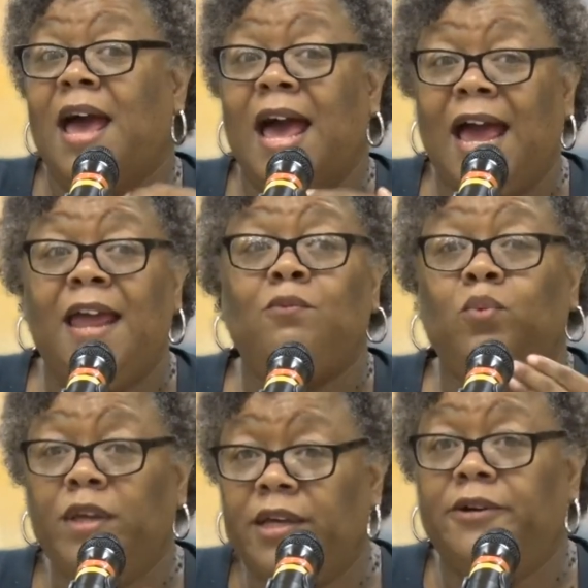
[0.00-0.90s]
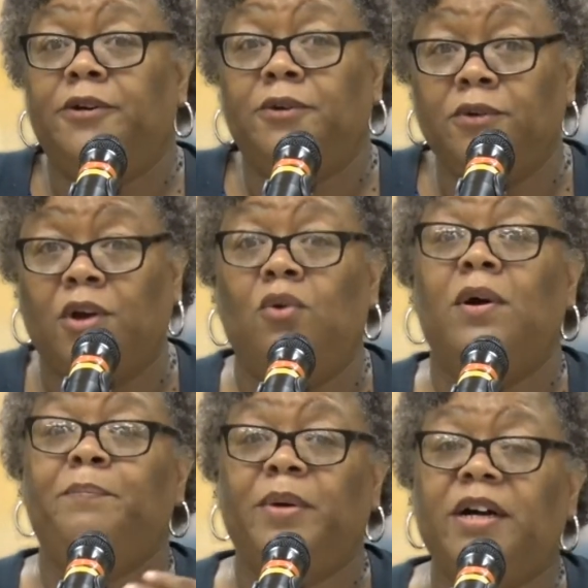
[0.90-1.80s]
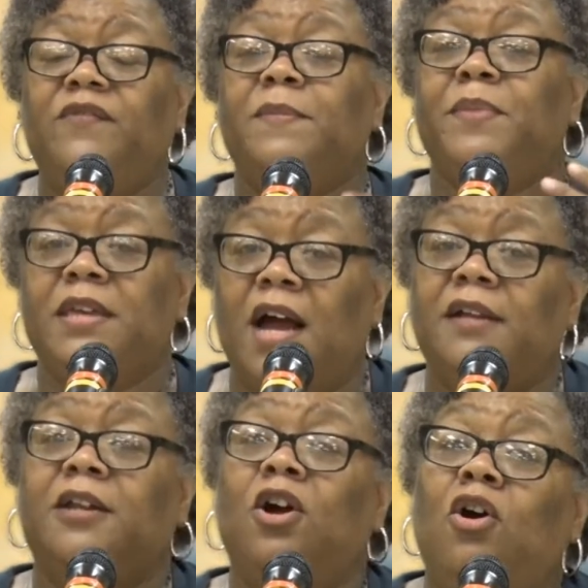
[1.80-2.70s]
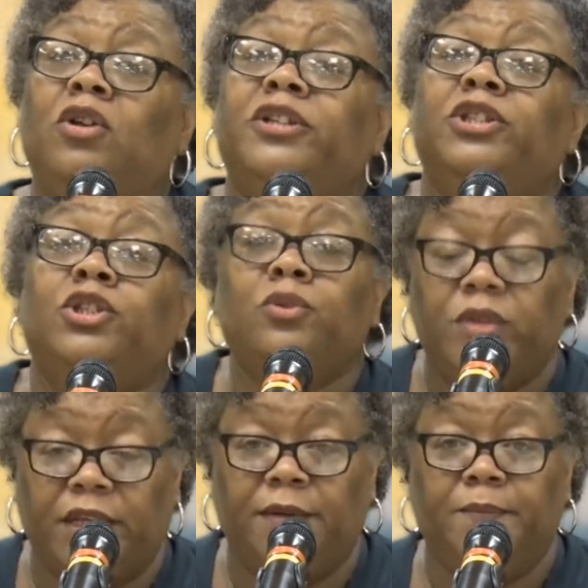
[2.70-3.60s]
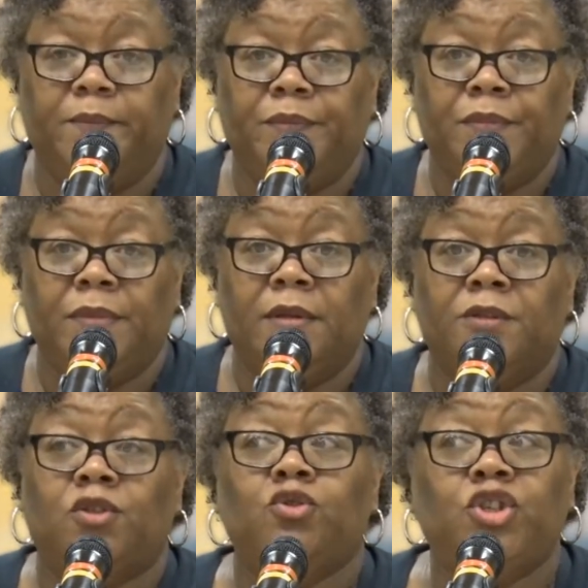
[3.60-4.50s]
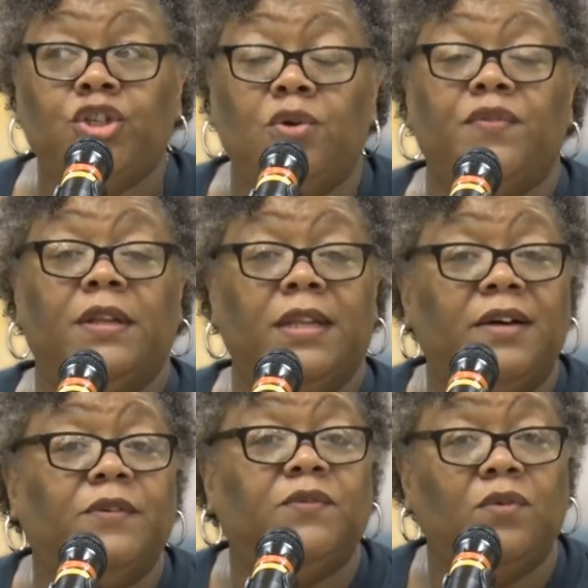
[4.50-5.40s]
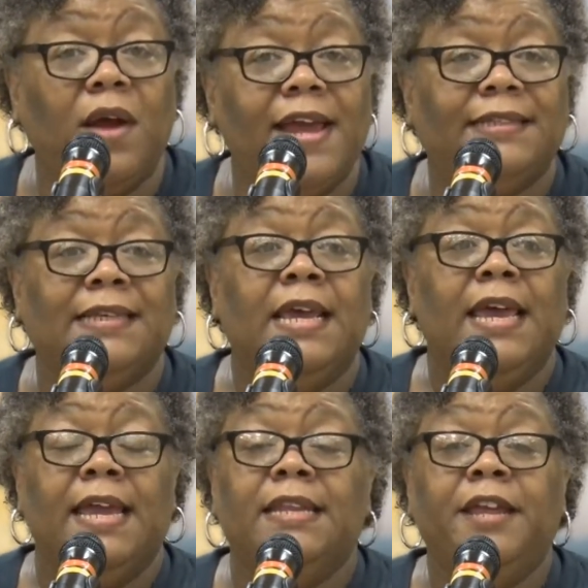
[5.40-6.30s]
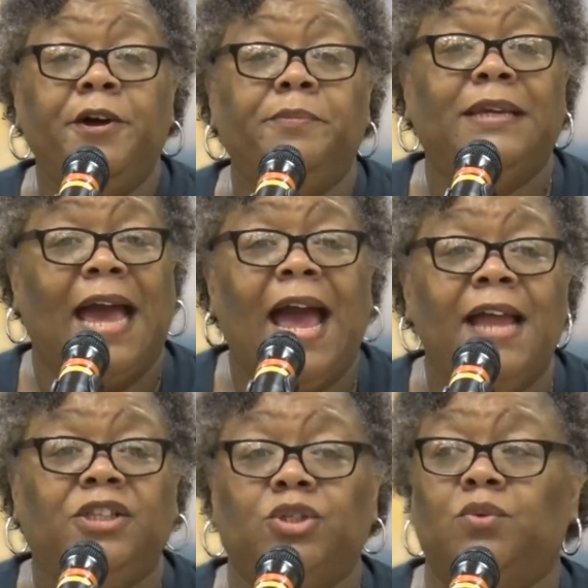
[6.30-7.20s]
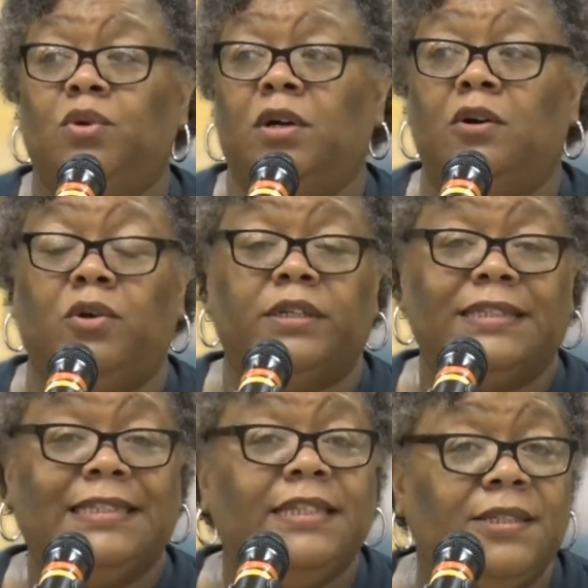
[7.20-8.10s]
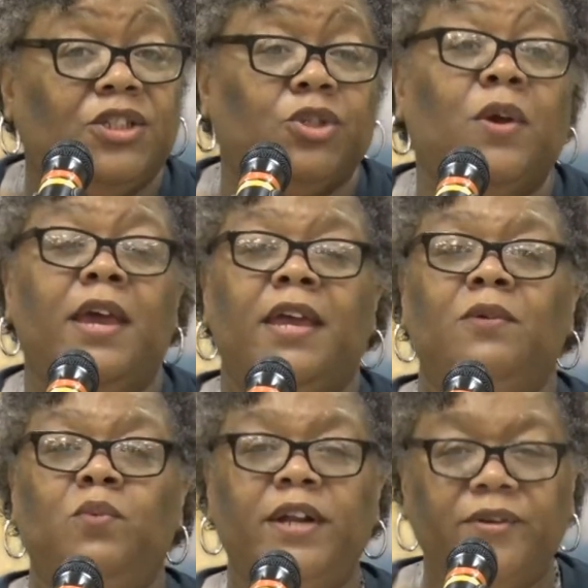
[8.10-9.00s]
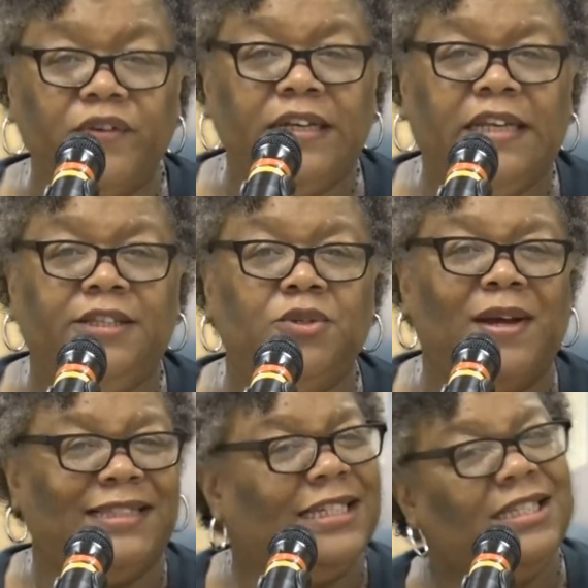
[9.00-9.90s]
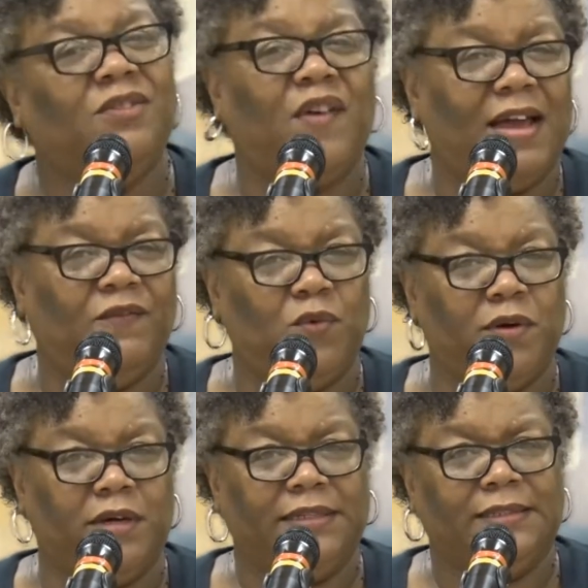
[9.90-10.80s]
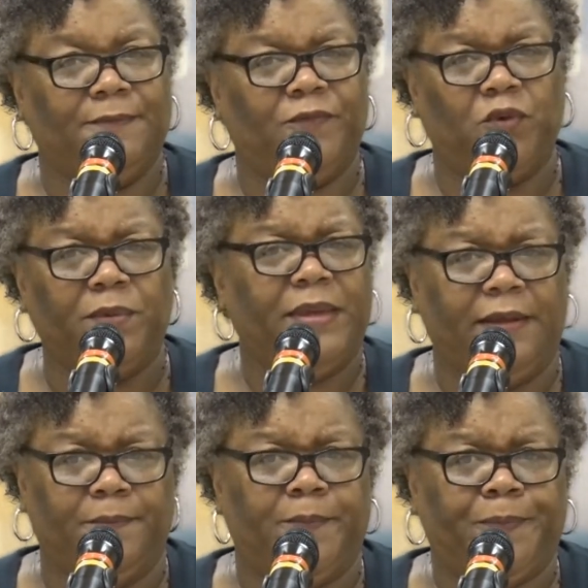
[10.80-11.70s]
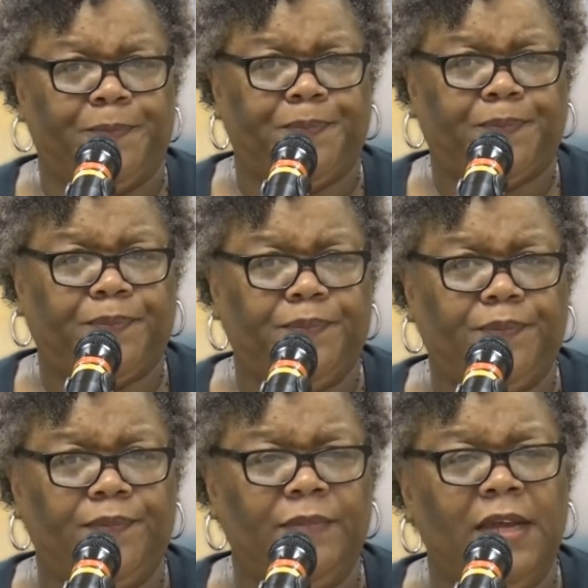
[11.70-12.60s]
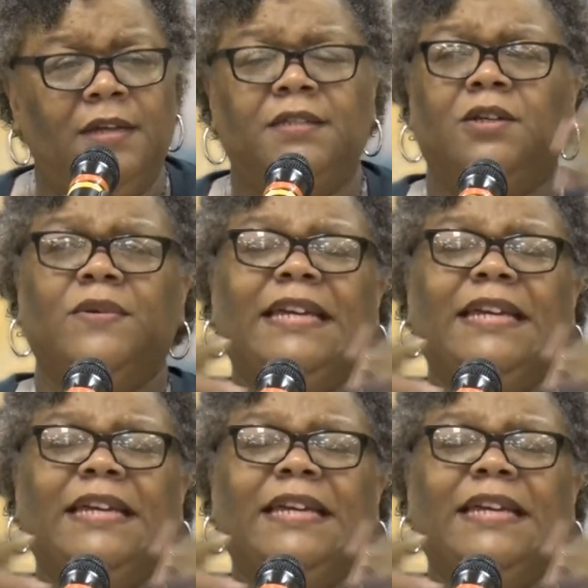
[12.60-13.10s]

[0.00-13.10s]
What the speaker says: I will go above and beyond the call of duty to show the love of Christ and help guide you or assist you in whatever need you identify for us, for me. So